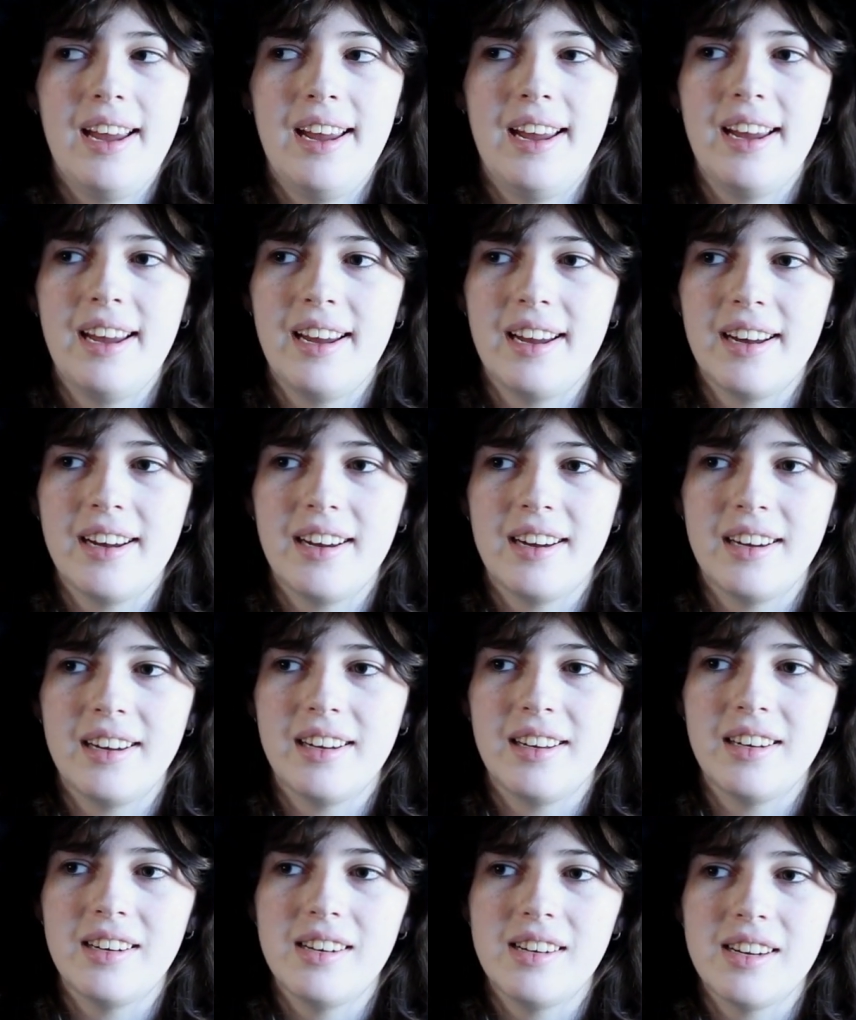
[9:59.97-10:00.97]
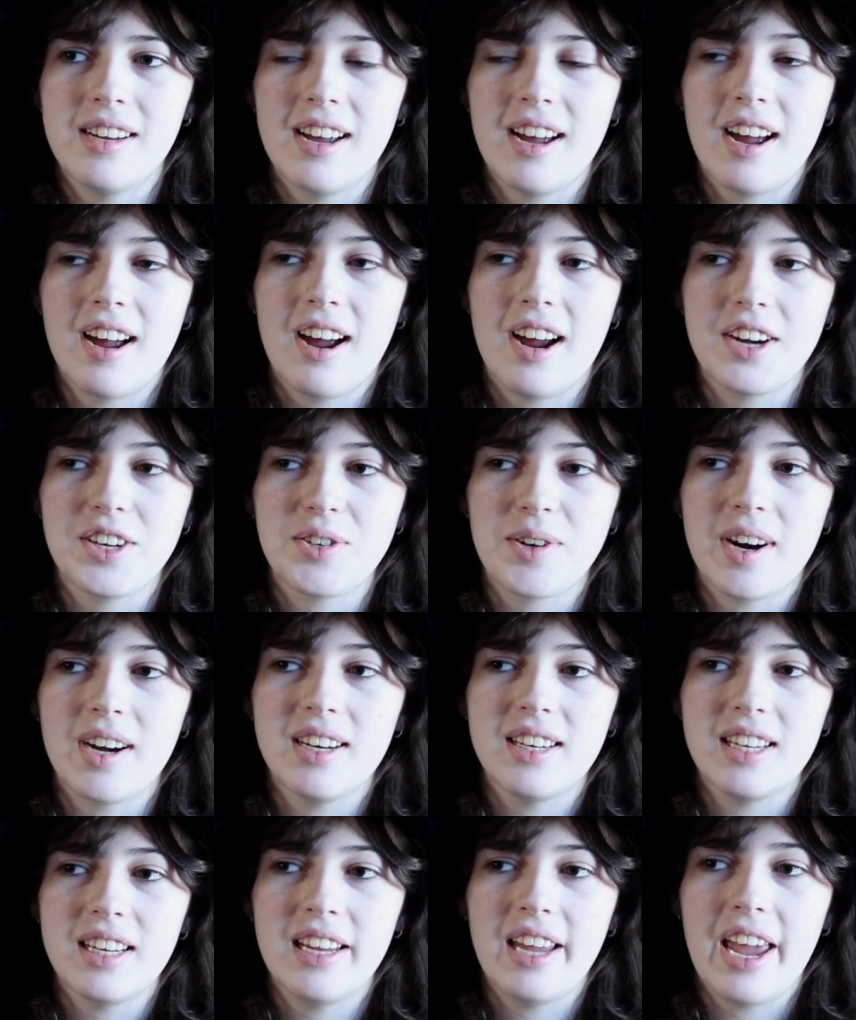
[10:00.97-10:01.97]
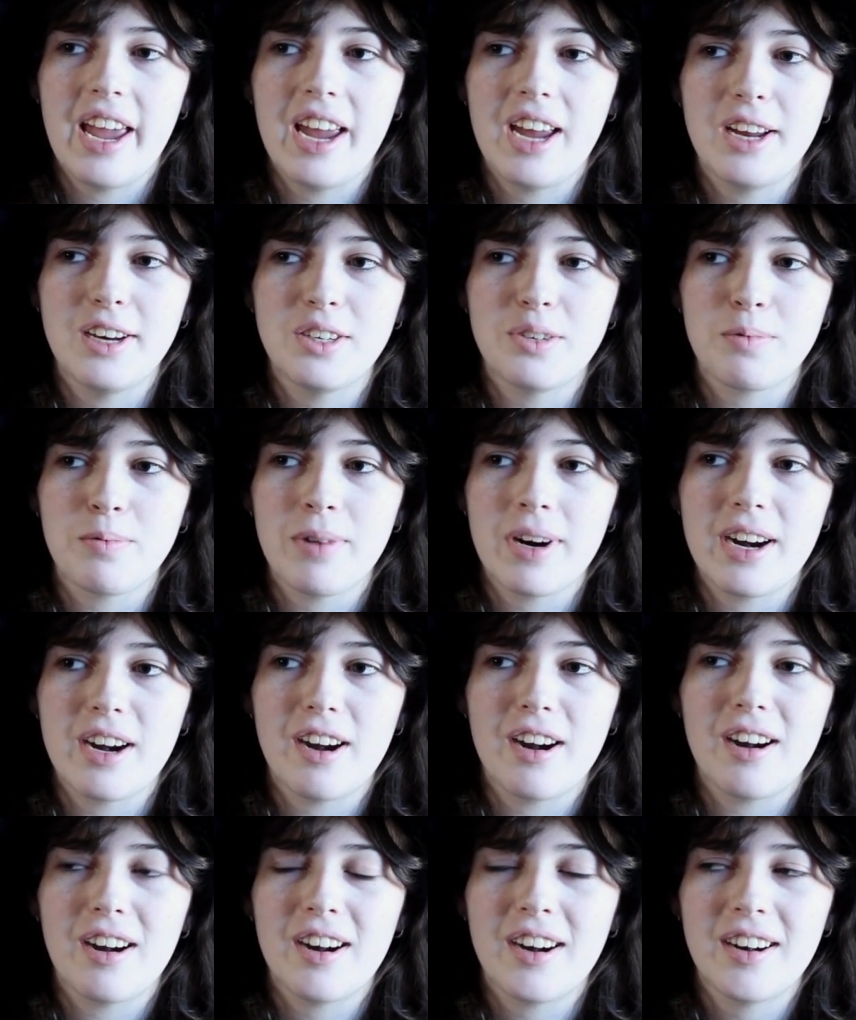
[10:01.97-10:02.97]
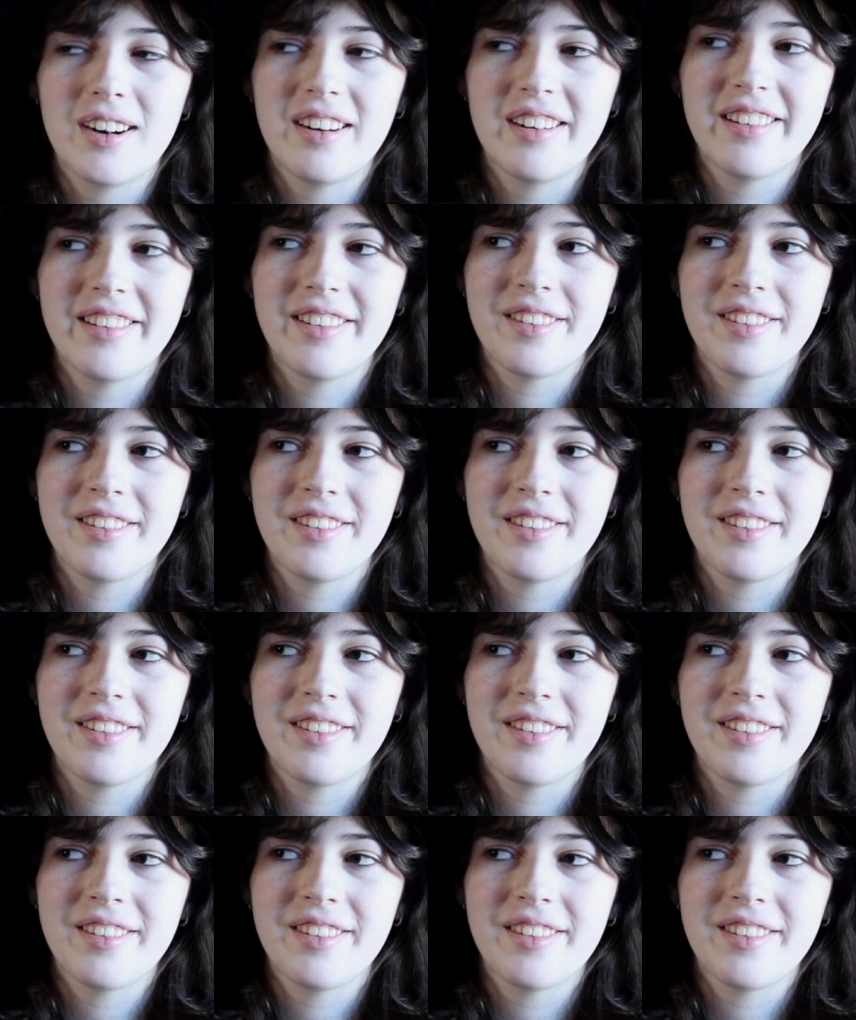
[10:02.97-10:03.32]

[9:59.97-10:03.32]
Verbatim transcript: and I tried to gauge where